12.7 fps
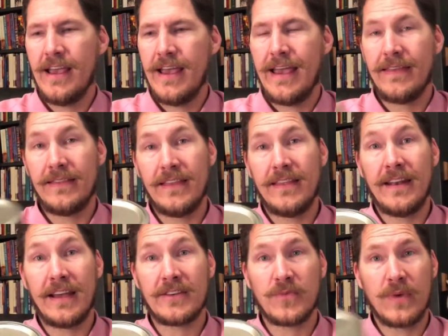And then the
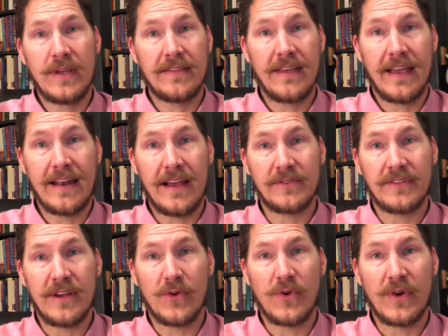next week they announced
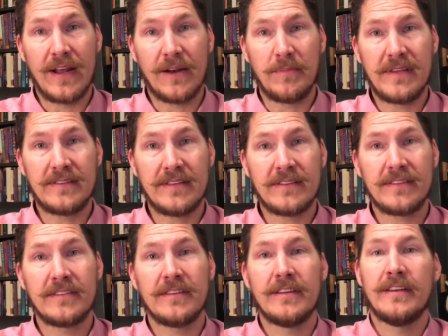they were going out of
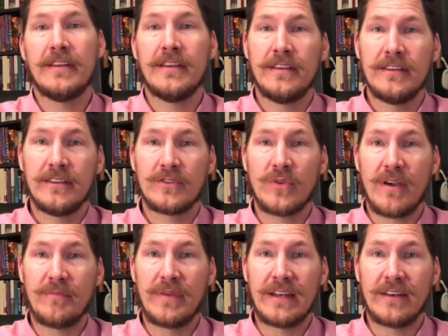business. So
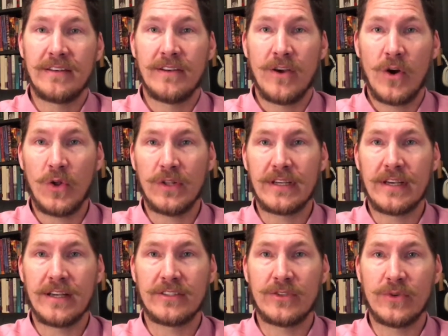I've been holding
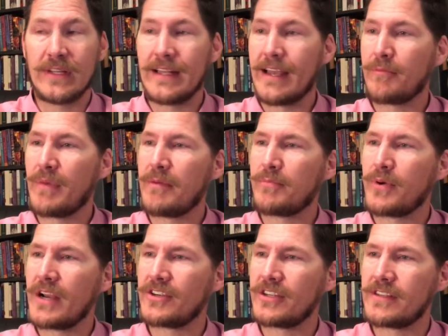on to it like my
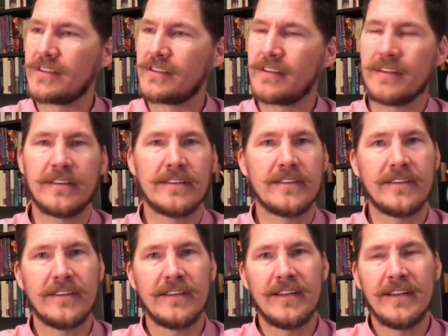precious.
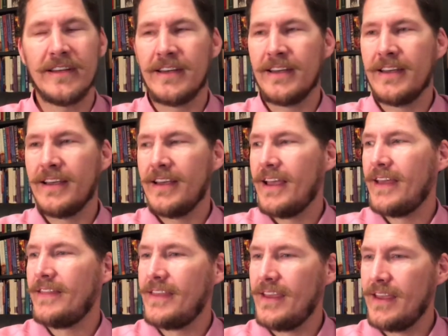
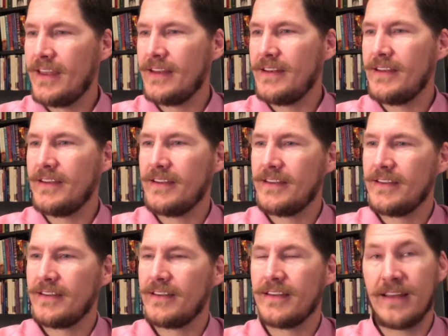And
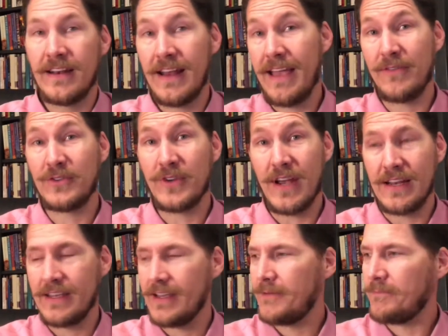I haven't tried
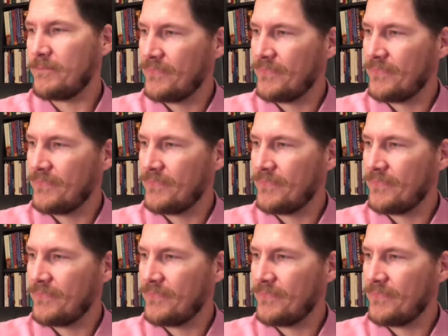it yet.